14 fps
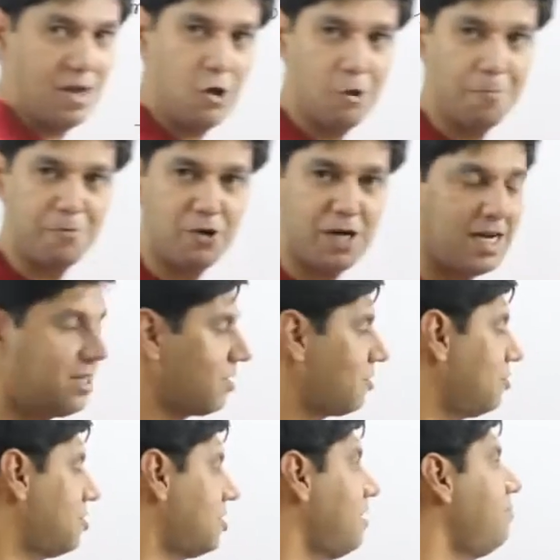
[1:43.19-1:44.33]
Hope you get the
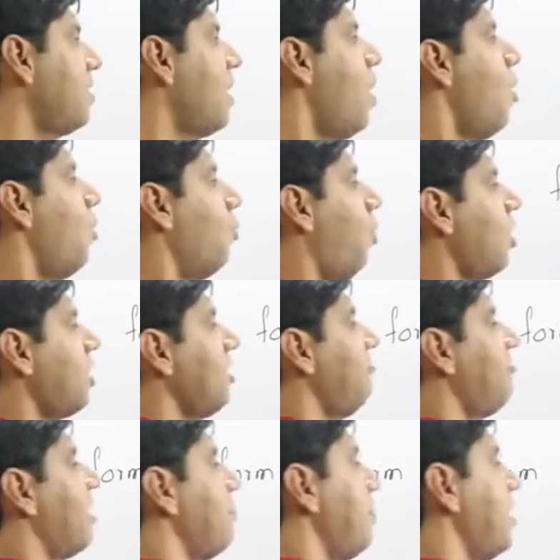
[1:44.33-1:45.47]
question. What
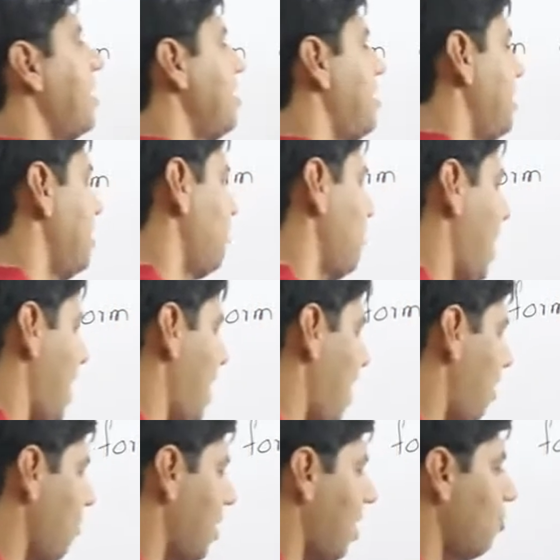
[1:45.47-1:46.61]
if repetitions were
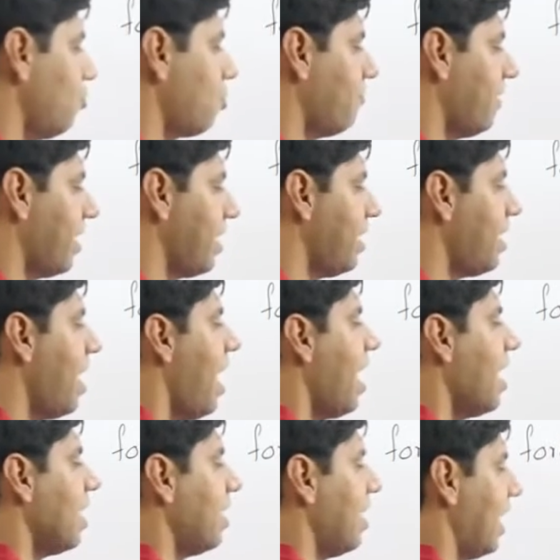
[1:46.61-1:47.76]
allowed out over here?
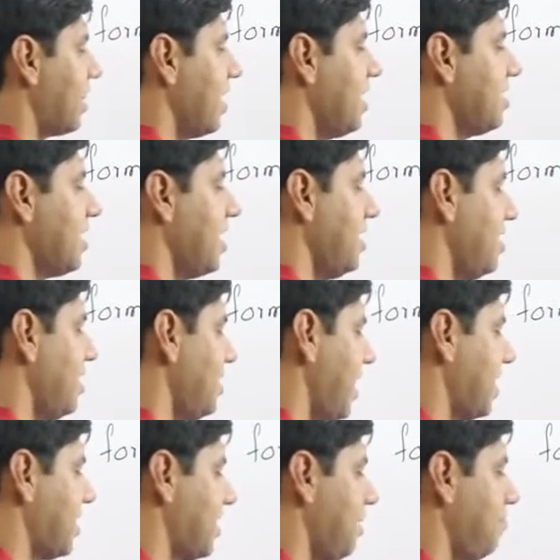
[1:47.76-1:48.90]
Nothing changes
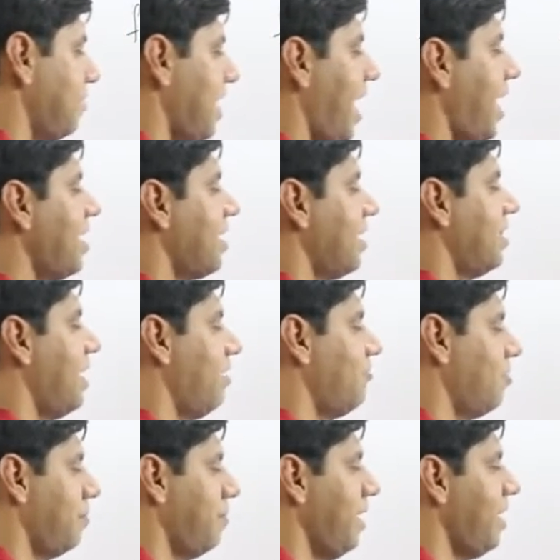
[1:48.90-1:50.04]
except that there
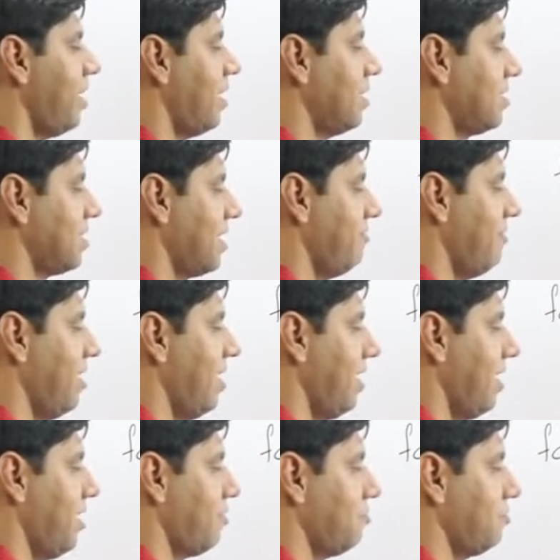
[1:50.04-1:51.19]
would be a 7
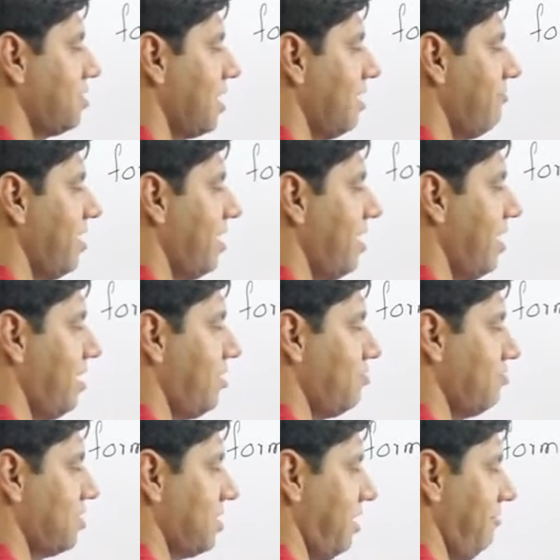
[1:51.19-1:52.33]
into 7
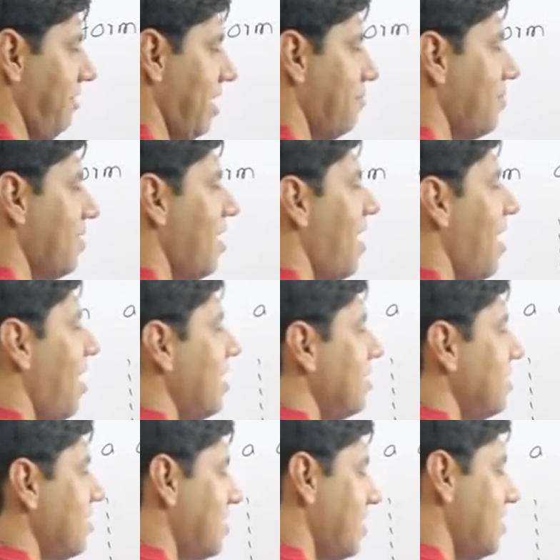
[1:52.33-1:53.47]
into
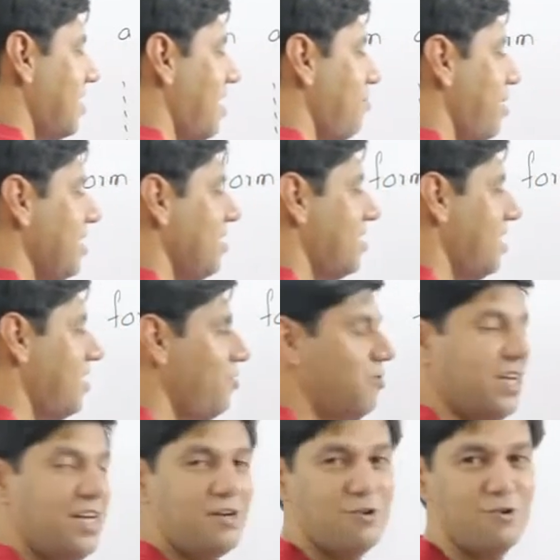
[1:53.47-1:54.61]
7. Since I mentioned you
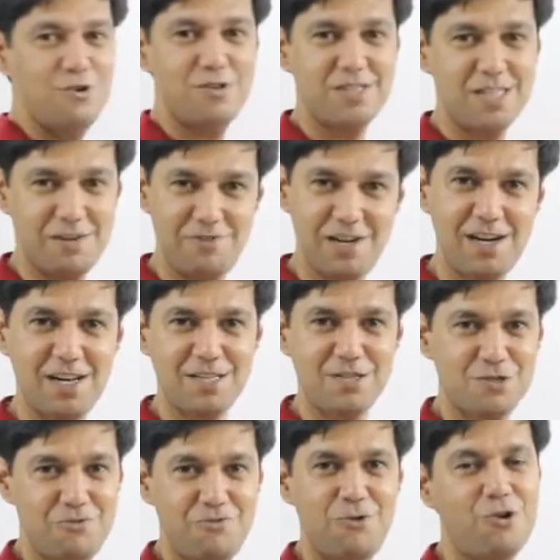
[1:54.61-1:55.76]
need to know 7 raised
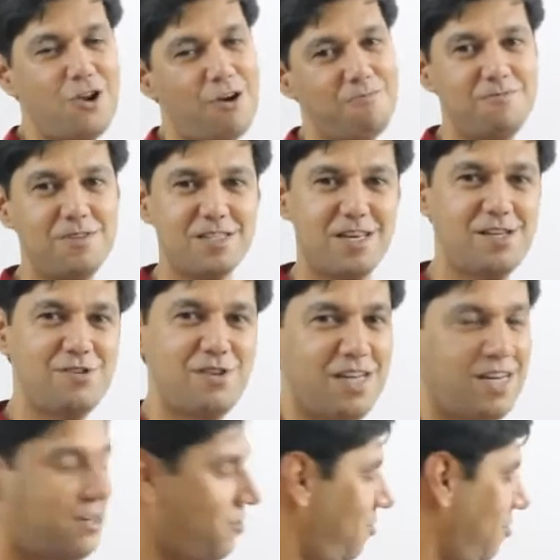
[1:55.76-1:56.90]
to 4, obviously you
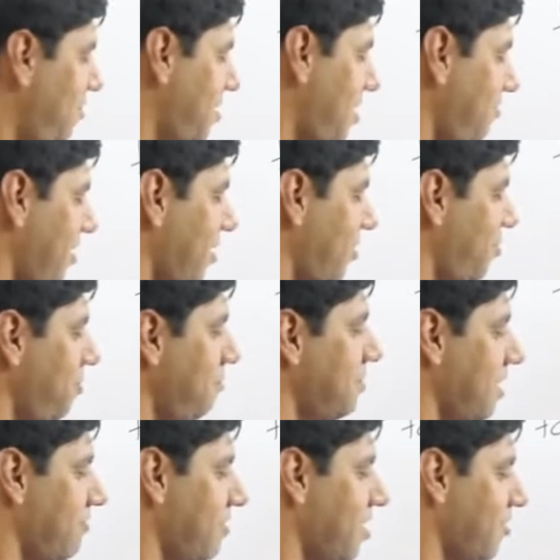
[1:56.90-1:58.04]
need to know 7 cube.
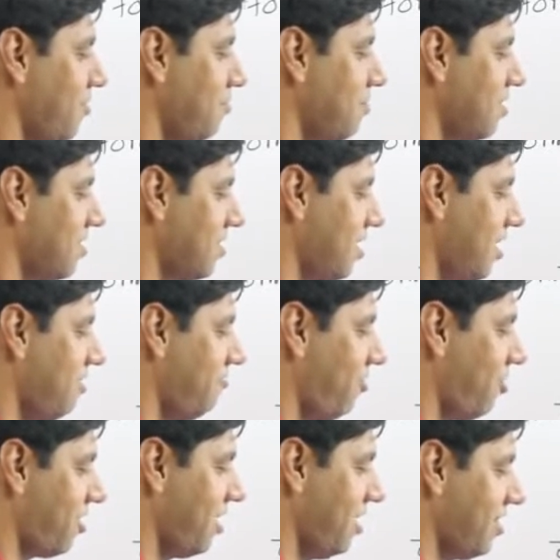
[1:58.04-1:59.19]
7 cube is
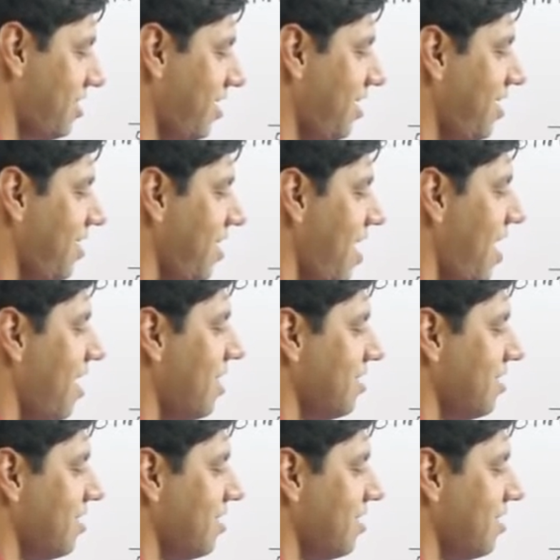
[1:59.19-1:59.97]
343.